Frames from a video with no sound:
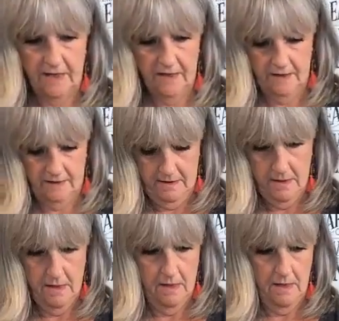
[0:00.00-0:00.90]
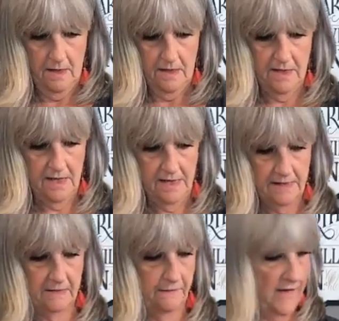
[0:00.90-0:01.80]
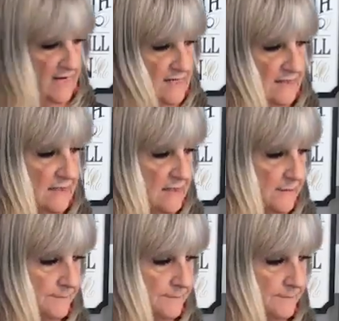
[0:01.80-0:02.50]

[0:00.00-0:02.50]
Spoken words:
Okay, and then his face.